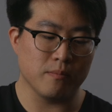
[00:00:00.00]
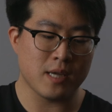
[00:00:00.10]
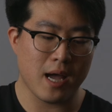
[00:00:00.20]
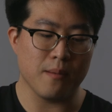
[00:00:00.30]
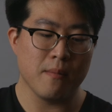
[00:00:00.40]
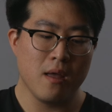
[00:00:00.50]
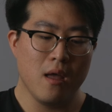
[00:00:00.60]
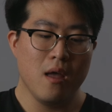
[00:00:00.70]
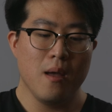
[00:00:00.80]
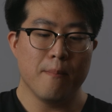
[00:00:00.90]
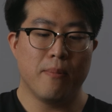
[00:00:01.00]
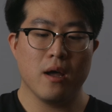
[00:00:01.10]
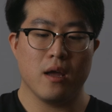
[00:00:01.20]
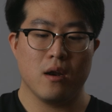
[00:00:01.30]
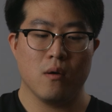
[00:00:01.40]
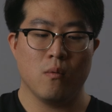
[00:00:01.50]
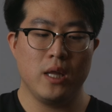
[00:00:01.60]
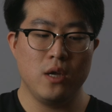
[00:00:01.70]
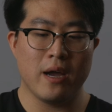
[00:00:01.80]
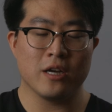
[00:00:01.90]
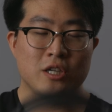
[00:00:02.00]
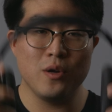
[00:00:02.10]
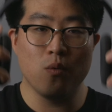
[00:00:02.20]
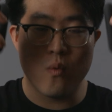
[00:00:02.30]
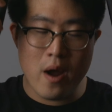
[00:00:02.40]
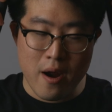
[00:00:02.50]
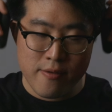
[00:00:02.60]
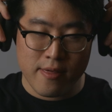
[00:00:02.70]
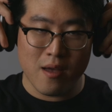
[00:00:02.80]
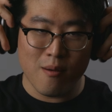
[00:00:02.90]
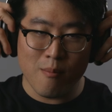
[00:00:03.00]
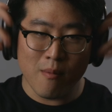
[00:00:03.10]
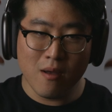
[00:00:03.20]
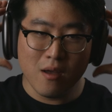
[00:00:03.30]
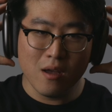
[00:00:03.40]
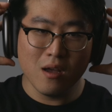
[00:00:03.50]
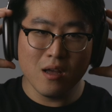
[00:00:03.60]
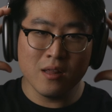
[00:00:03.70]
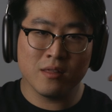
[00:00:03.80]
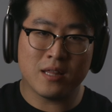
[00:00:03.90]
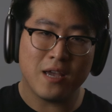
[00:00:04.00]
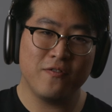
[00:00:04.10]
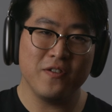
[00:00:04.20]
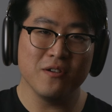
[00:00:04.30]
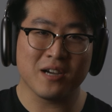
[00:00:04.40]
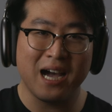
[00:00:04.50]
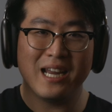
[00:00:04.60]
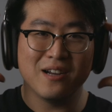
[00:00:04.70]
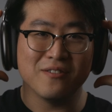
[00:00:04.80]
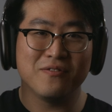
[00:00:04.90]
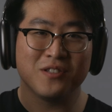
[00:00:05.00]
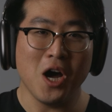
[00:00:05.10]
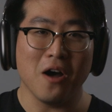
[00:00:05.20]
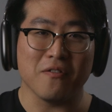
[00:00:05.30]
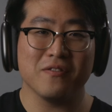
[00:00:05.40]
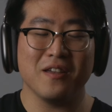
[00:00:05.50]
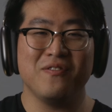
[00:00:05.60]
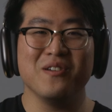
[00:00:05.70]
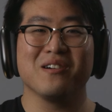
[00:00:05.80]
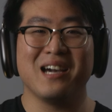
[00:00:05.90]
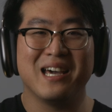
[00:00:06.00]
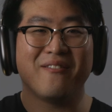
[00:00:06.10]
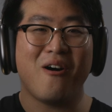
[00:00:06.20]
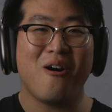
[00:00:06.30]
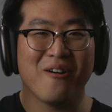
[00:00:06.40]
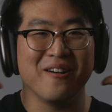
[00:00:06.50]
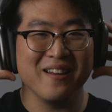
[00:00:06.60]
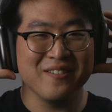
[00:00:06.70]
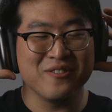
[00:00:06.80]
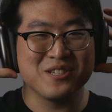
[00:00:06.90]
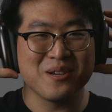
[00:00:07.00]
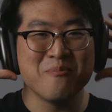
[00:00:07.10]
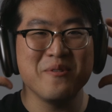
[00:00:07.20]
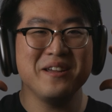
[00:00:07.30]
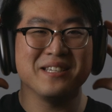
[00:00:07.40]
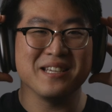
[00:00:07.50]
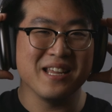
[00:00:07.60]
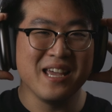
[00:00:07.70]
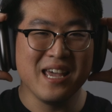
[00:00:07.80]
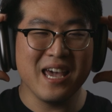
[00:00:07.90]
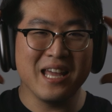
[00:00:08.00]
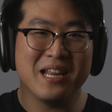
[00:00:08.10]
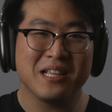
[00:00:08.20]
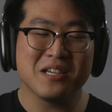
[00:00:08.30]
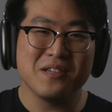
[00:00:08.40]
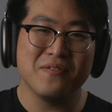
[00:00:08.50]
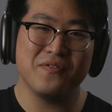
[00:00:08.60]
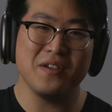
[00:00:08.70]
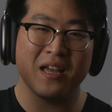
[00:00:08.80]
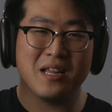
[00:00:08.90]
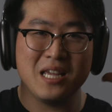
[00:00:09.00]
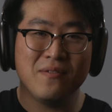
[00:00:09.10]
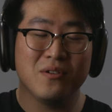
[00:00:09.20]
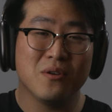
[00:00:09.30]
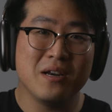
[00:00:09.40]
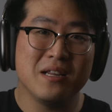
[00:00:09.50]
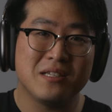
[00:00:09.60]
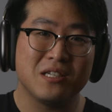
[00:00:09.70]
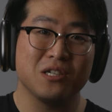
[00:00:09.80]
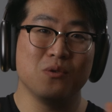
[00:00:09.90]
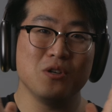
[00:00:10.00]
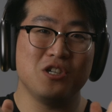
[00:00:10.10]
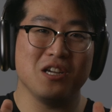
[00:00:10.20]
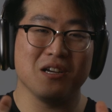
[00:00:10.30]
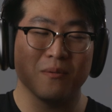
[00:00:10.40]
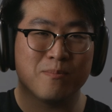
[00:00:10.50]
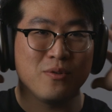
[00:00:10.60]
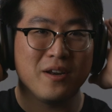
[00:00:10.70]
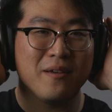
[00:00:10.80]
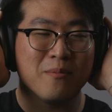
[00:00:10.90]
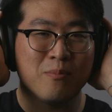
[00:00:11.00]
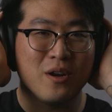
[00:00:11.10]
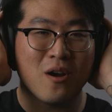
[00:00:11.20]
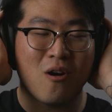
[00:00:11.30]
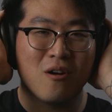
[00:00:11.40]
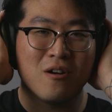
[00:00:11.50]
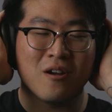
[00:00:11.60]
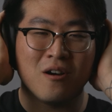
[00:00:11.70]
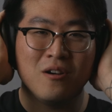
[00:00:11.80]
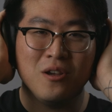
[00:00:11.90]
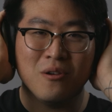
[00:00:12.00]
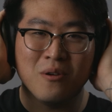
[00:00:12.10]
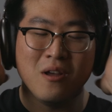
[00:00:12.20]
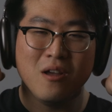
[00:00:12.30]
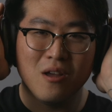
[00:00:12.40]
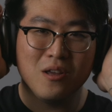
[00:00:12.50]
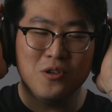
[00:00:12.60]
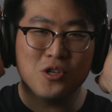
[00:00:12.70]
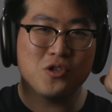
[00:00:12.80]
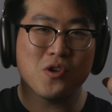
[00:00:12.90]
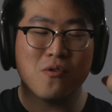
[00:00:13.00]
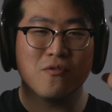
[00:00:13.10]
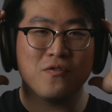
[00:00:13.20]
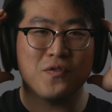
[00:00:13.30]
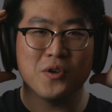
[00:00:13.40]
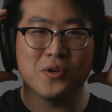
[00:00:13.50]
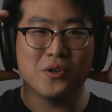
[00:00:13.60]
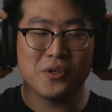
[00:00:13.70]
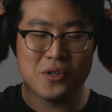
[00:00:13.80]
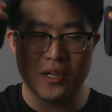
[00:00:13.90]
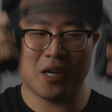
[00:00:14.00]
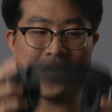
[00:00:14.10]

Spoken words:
type. But when you actually wear them, they feel kind of tough. They feel kind of hard for some reason. And it doesn't, and even though it is squishing pretty hard on you, you just don't feel,